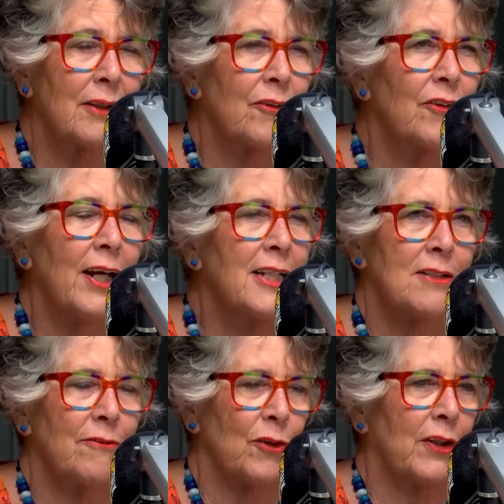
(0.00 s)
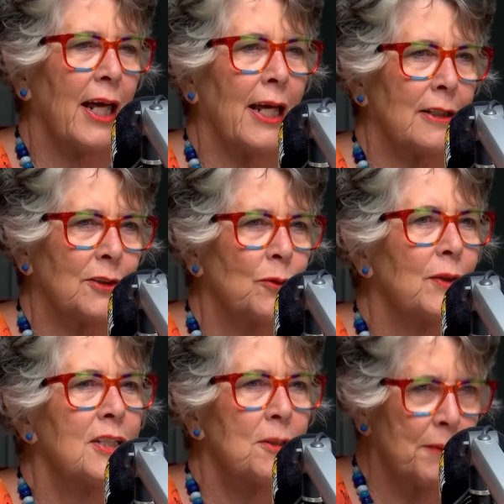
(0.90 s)
creative with cakes, you
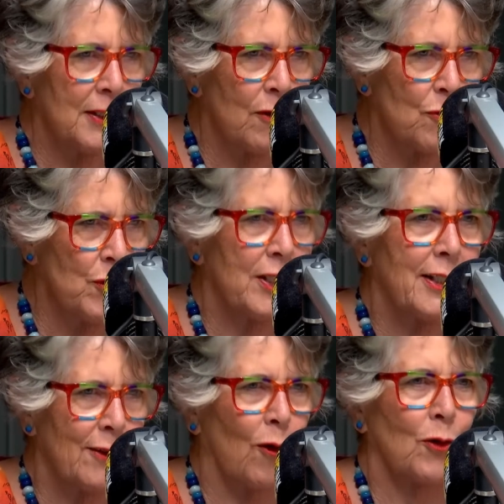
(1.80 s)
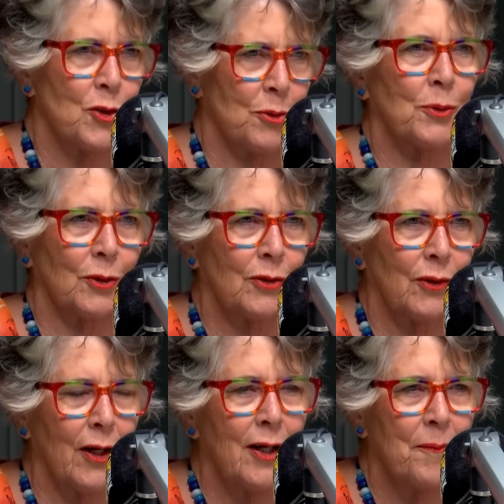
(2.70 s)
need to be a really knowledgeable
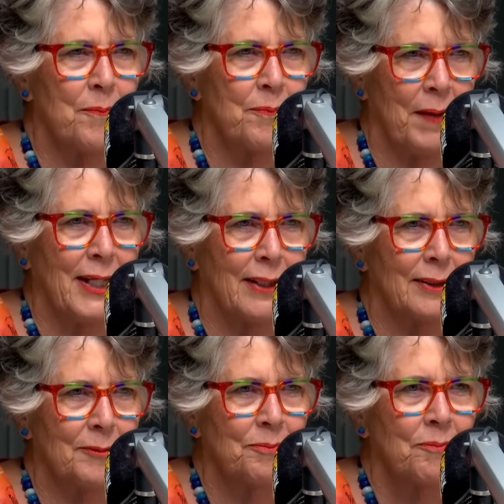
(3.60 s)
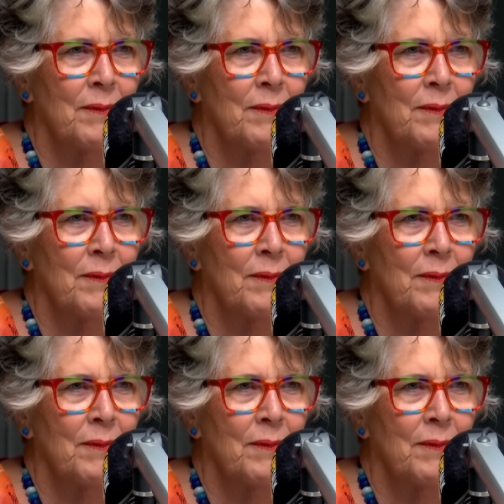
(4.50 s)
baker.